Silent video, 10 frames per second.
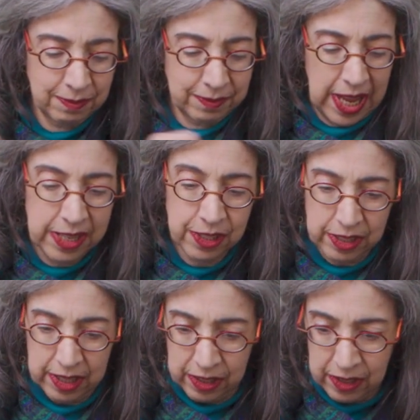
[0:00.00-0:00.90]
Nice
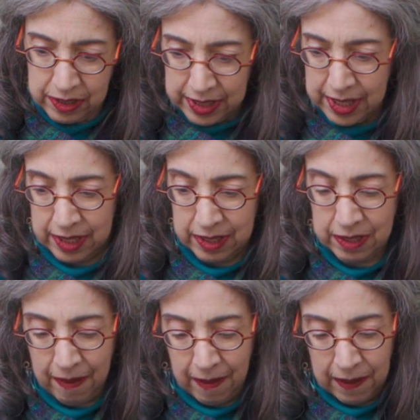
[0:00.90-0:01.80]
and clean,
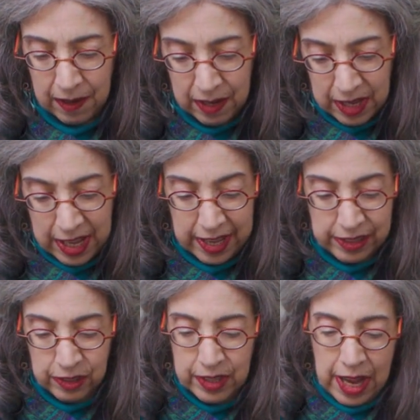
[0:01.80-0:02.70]
and
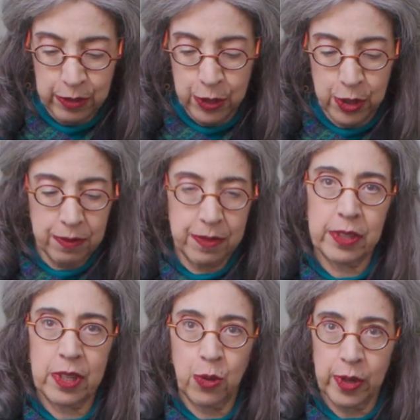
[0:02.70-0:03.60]
allows you to
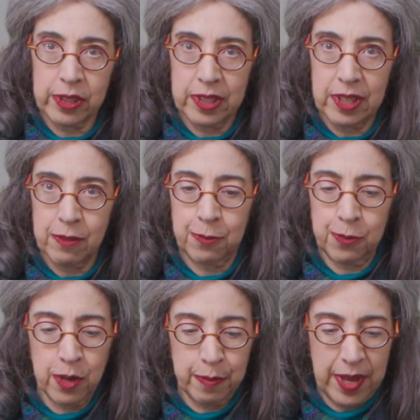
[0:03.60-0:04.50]
very quickly
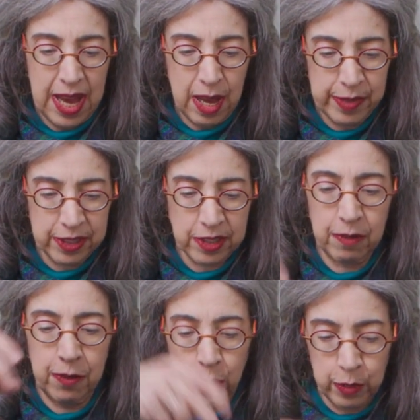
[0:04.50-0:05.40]
form habits
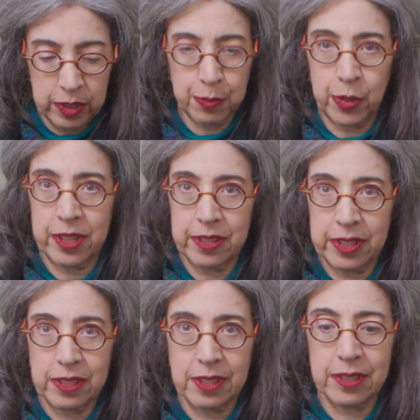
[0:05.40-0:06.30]
of always putting
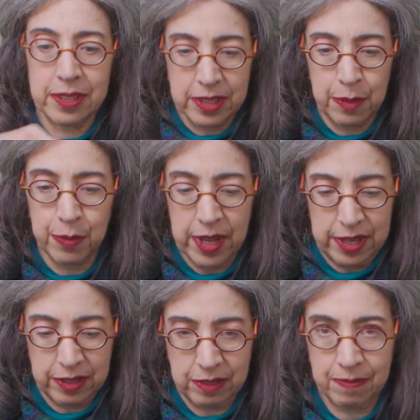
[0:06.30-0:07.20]
things in the same
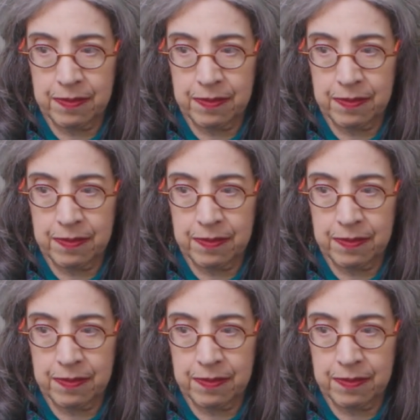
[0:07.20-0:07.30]
place.